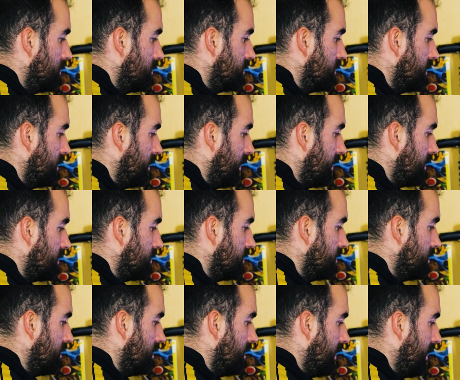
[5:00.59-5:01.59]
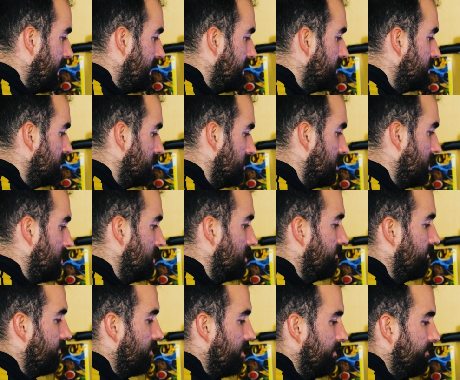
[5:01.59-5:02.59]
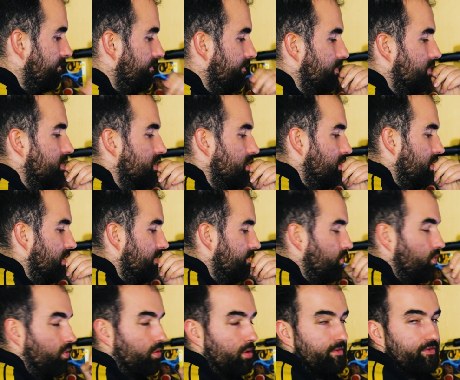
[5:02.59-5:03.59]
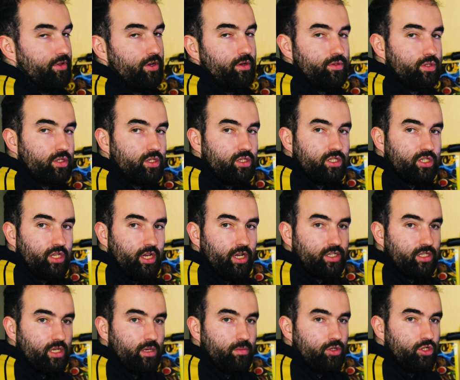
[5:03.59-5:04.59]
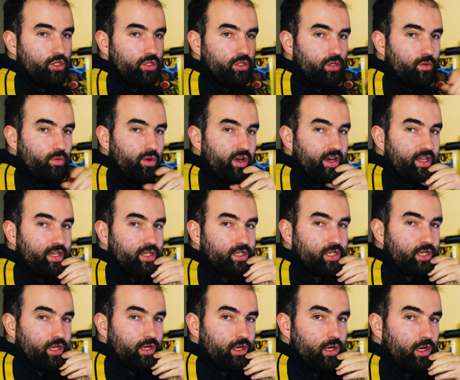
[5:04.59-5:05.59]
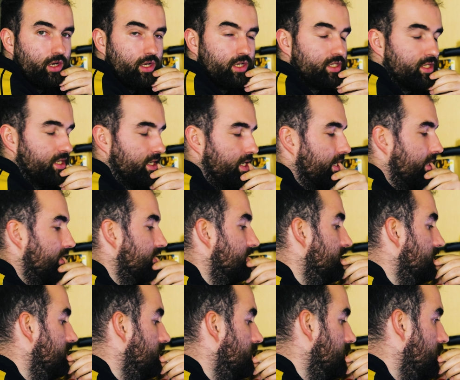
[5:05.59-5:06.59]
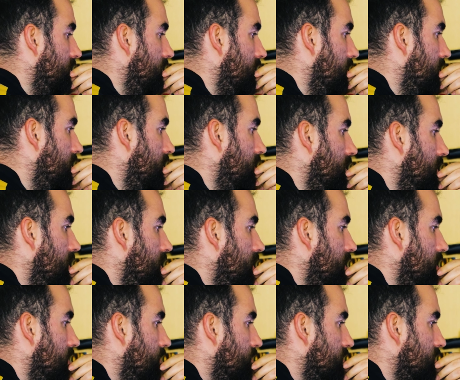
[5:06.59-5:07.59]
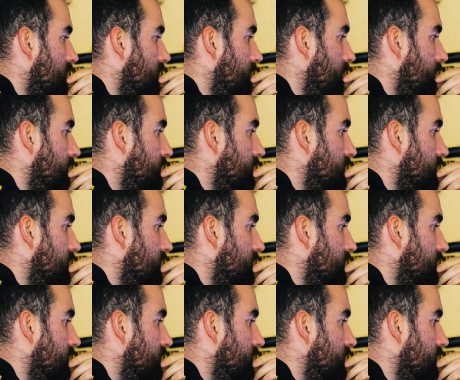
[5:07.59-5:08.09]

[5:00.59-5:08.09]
select the end keyframe. So you have all of those 6 images that we're editing selected. Then you want to come up to